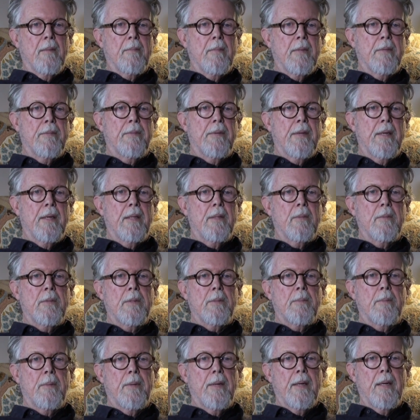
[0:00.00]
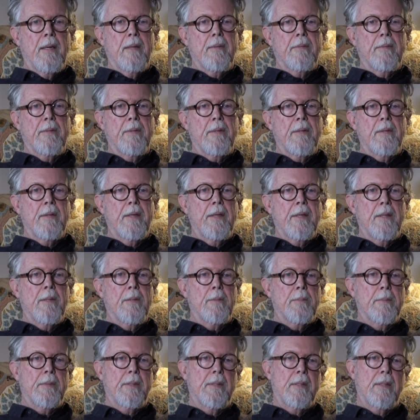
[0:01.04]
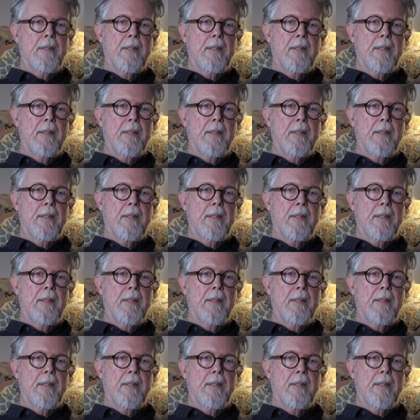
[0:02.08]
My father was proud of her and helped,